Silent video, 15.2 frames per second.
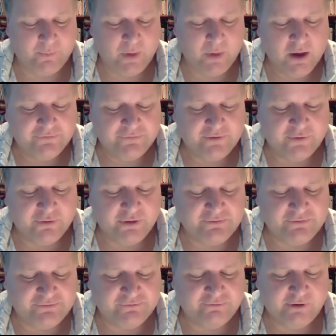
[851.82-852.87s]
So
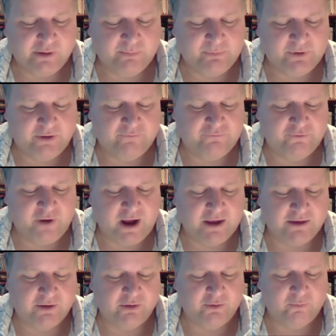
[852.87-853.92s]
this script of
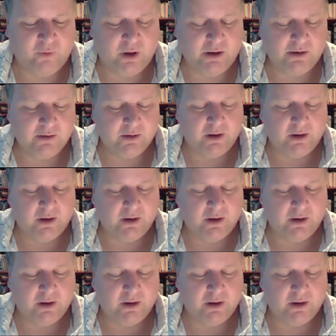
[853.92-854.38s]
Dracula, what